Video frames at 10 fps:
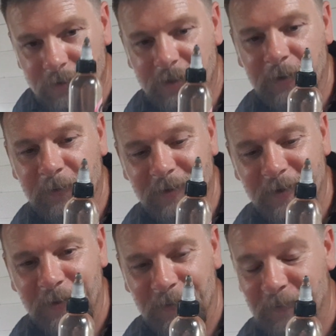to tell
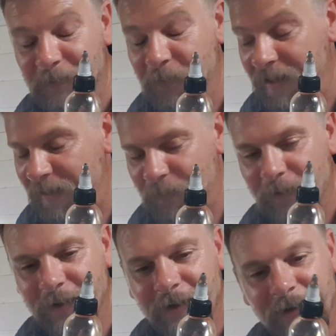you wow
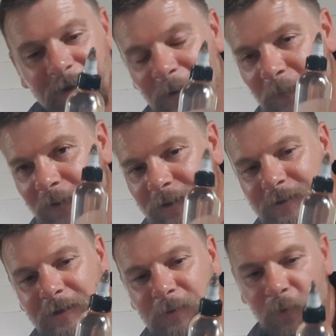I'm not going to
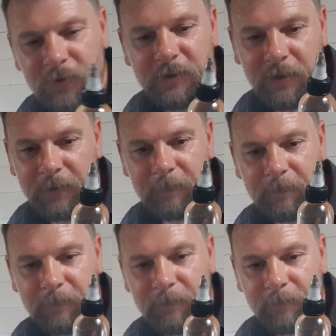tell you what's in it
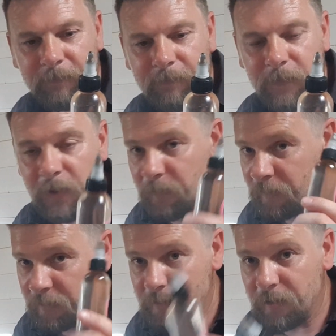I'm not
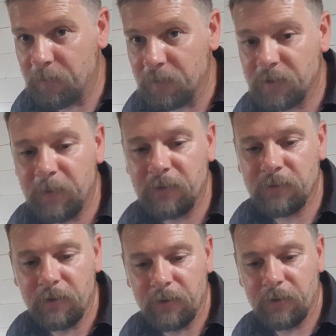going to tell you what it smells
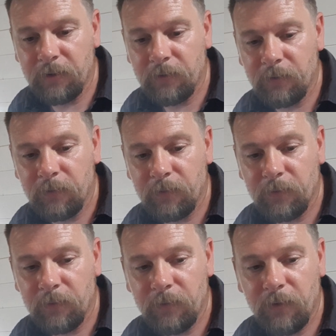like.
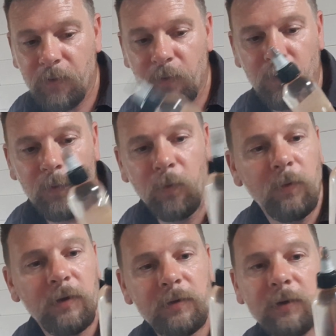
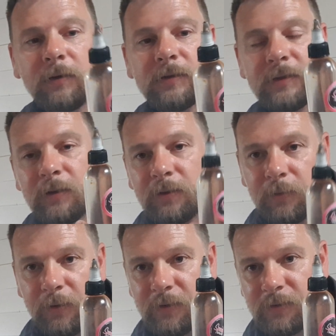All I'm going to tell
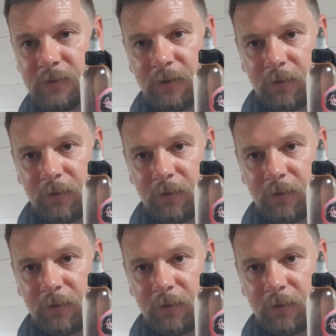you is